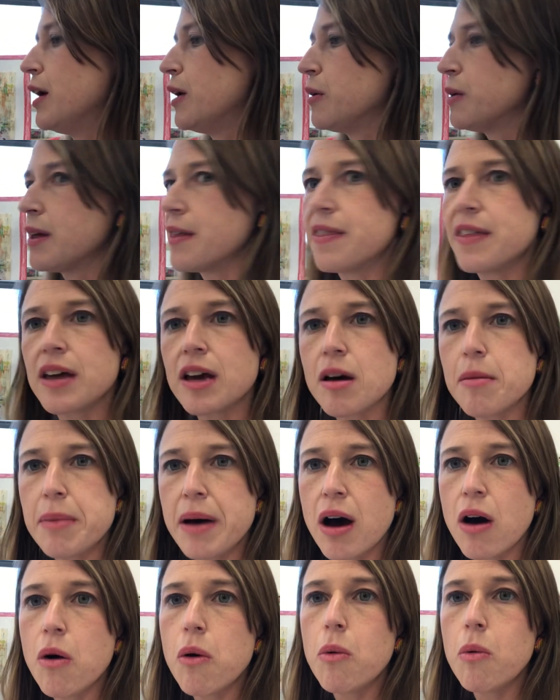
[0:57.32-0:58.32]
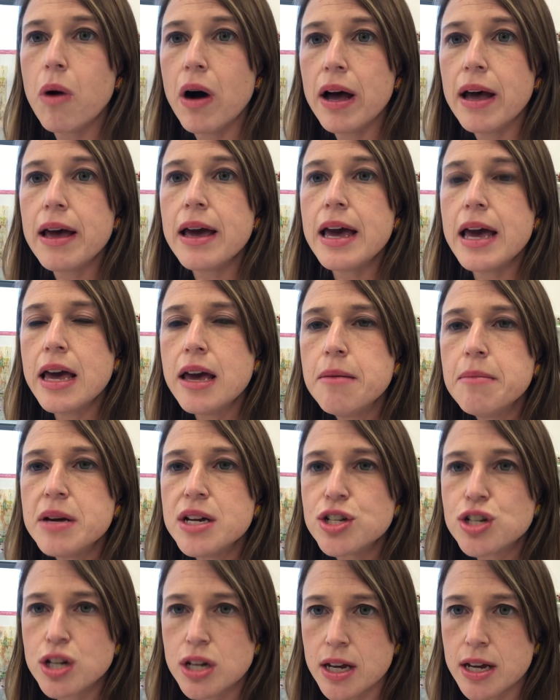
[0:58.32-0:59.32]
you to think about what
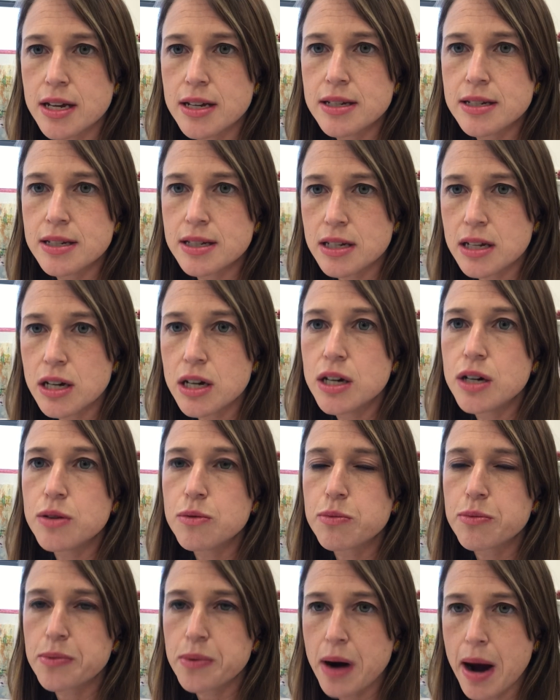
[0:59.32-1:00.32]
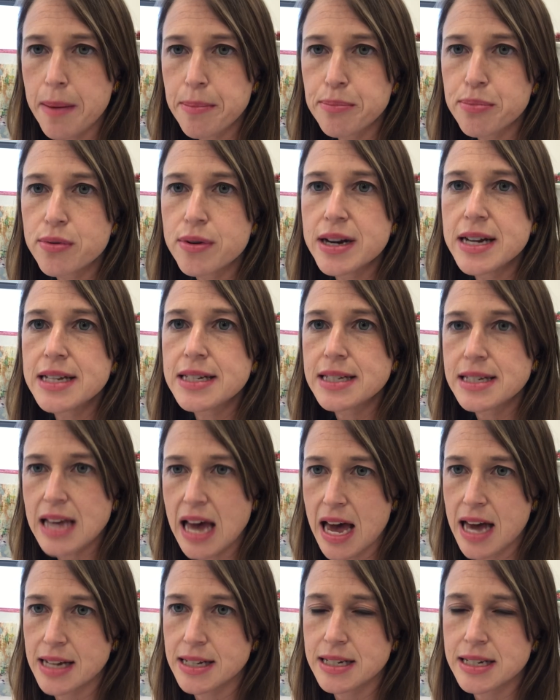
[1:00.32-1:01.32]
images could
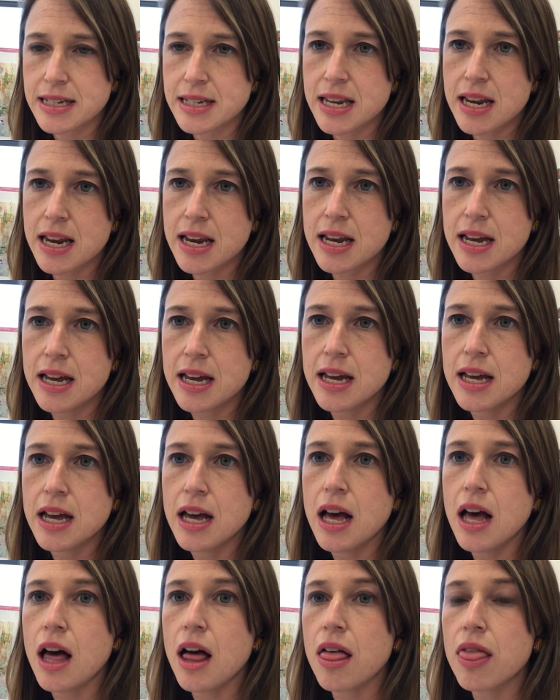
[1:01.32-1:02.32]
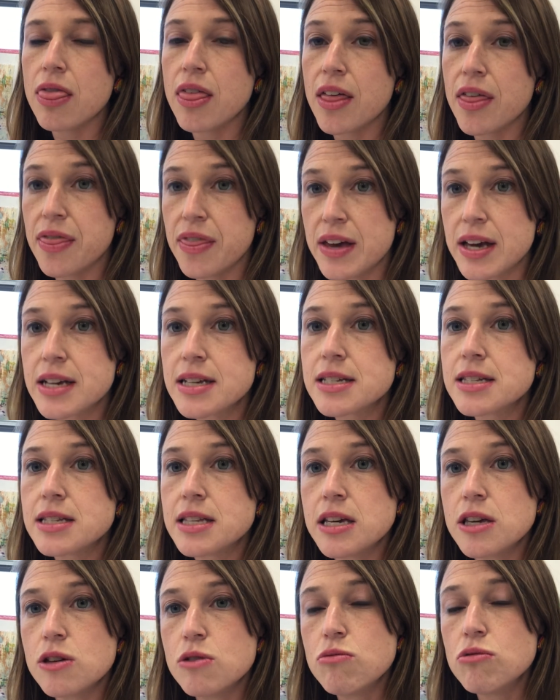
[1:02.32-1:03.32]
represent the things
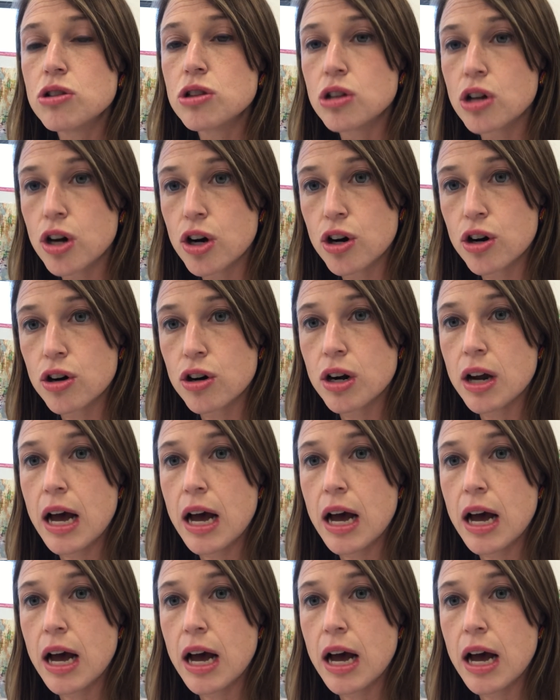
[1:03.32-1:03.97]
that you learn